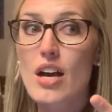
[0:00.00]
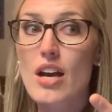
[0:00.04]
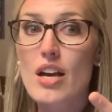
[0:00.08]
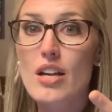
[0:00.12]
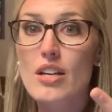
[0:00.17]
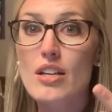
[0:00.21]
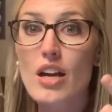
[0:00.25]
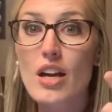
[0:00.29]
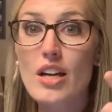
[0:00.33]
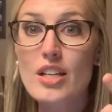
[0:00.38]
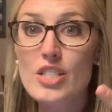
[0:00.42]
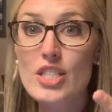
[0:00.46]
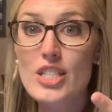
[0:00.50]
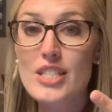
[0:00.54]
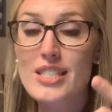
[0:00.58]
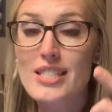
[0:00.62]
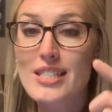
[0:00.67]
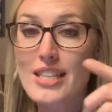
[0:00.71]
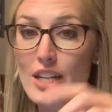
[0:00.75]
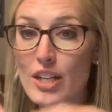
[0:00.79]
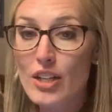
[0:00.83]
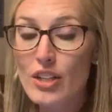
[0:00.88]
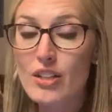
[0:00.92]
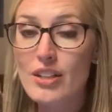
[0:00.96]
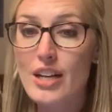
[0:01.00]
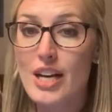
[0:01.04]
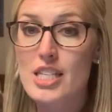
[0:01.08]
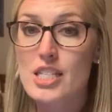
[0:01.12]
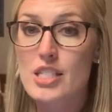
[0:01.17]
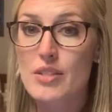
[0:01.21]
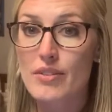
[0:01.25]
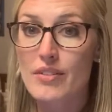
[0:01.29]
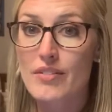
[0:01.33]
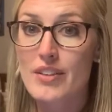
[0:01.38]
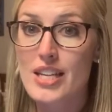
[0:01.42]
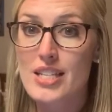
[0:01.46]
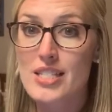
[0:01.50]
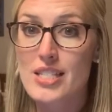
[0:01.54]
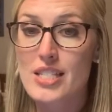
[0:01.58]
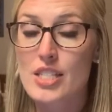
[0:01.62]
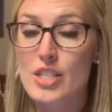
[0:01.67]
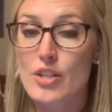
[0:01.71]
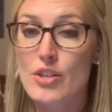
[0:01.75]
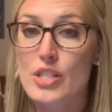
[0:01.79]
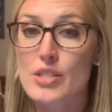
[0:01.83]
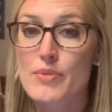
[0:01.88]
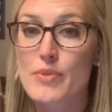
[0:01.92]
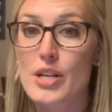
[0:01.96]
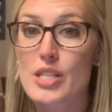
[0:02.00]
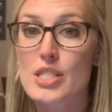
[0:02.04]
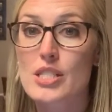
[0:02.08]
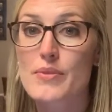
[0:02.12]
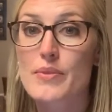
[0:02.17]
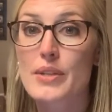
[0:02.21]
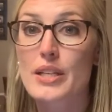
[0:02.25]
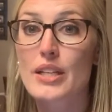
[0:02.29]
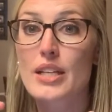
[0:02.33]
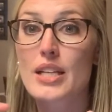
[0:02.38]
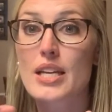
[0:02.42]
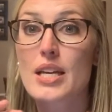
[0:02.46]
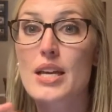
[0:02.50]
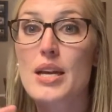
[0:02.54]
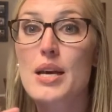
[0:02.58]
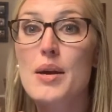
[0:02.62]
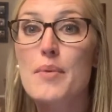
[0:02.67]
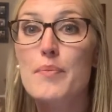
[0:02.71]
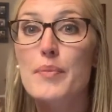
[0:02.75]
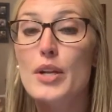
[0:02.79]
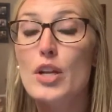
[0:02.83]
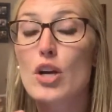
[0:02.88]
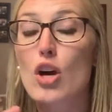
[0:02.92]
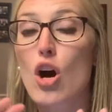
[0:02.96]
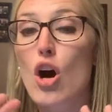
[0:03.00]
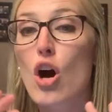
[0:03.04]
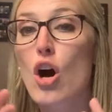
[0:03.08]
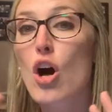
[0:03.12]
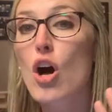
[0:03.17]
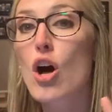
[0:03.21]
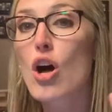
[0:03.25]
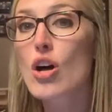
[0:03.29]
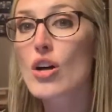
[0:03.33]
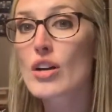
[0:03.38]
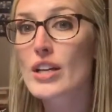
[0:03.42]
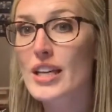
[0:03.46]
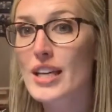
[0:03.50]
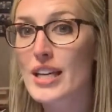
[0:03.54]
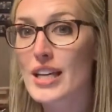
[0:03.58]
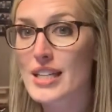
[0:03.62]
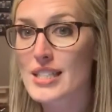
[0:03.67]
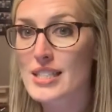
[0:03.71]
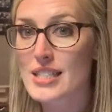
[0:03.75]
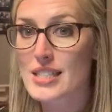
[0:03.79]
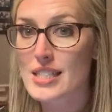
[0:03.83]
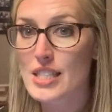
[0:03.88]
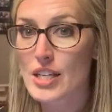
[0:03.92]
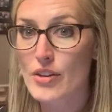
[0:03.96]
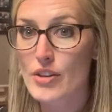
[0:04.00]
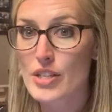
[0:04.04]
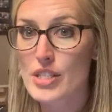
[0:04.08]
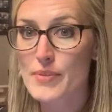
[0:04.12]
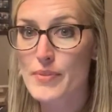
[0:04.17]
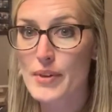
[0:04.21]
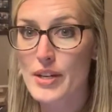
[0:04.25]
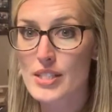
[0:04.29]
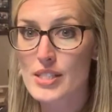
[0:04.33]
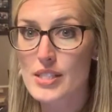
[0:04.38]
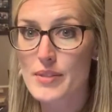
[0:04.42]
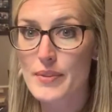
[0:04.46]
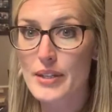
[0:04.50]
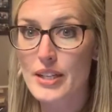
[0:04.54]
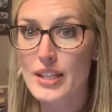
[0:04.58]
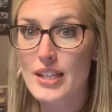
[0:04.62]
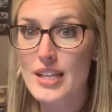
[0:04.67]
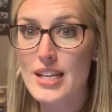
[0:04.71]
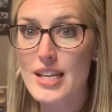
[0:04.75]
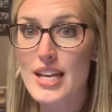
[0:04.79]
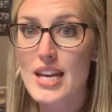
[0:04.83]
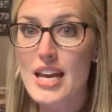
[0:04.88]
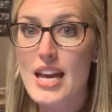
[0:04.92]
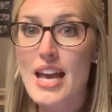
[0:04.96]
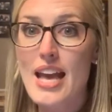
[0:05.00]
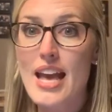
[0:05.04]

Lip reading: not just their classroom of kids as their responsibility, but all kids as their responsibility.